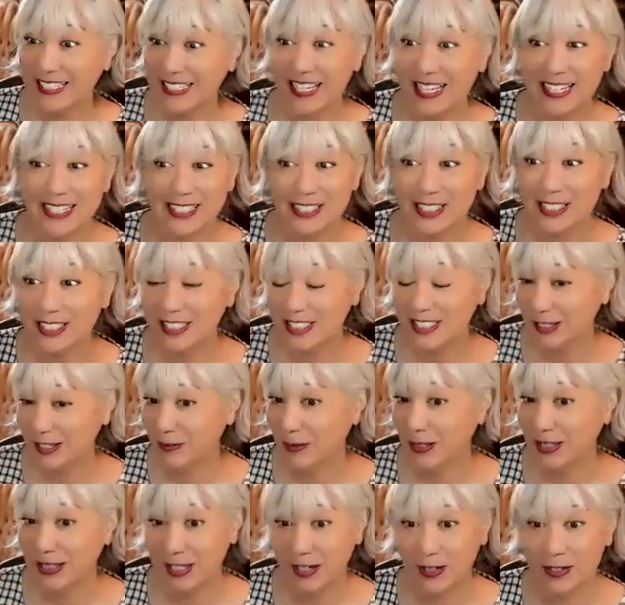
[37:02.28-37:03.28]
and see
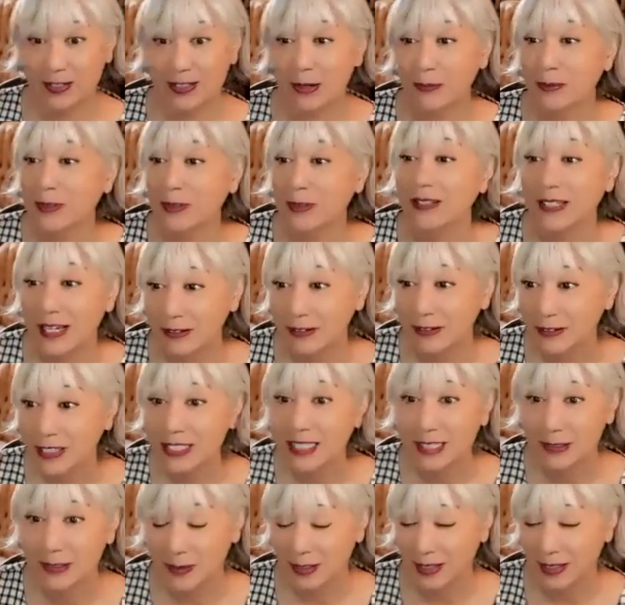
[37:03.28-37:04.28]
what theirs. I would love to
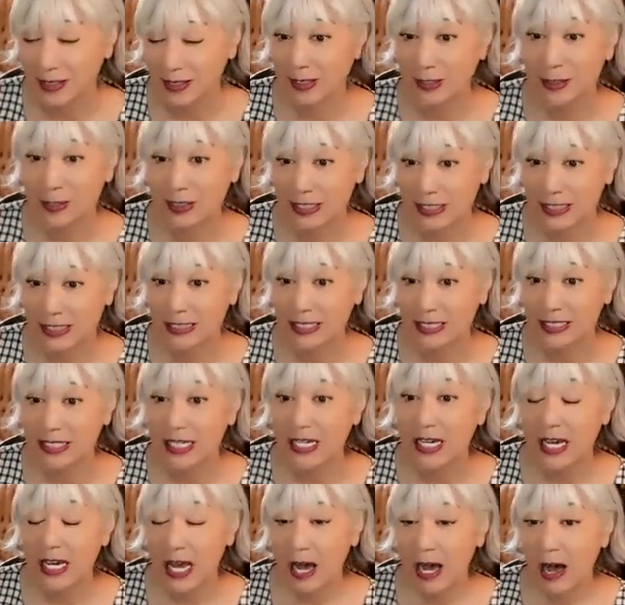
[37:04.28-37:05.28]
see what theirs is.
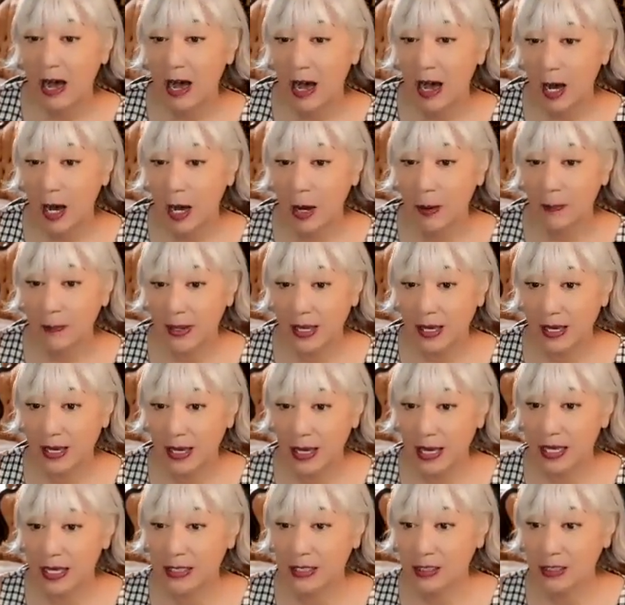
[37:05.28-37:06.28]

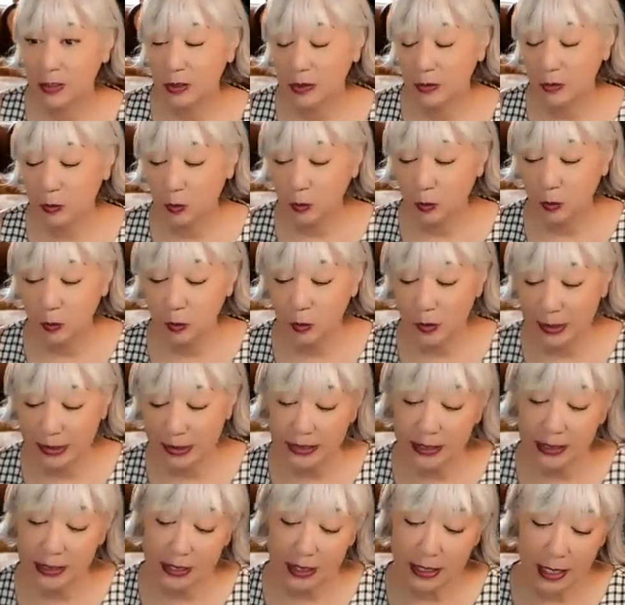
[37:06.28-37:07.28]
And
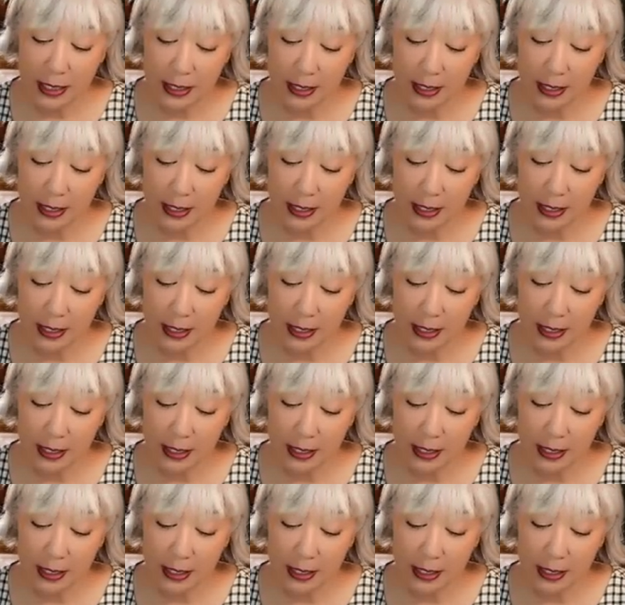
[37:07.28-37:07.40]
really